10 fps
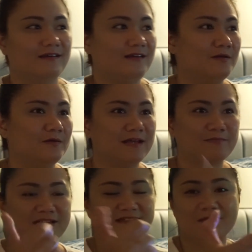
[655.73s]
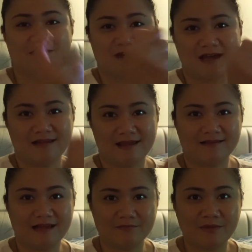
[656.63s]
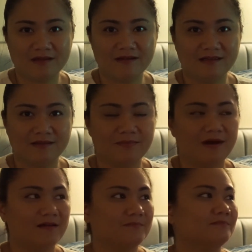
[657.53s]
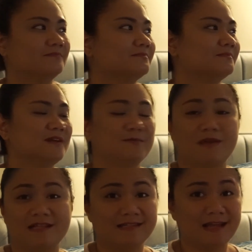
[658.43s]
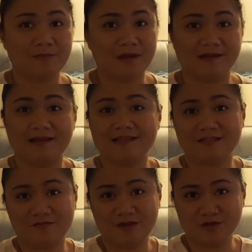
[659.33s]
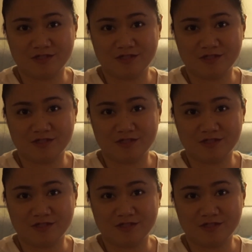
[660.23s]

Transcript: you know, like my Samsung had like that button at the bottom, but it's not a button. It's a finger